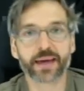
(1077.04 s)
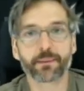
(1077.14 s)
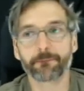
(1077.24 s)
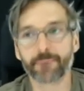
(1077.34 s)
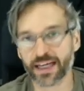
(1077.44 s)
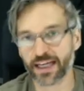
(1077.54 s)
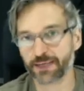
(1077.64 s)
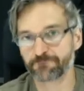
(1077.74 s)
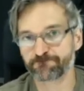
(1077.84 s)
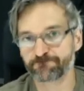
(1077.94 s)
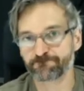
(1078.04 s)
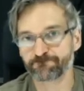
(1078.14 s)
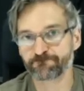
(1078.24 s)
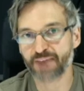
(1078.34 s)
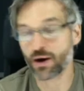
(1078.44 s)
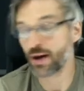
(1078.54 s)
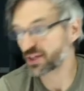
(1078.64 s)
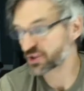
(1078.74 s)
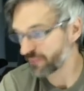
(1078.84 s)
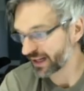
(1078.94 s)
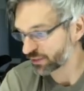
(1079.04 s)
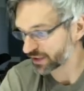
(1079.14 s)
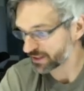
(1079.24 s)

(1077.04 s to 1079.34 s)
money. Now, how much money will it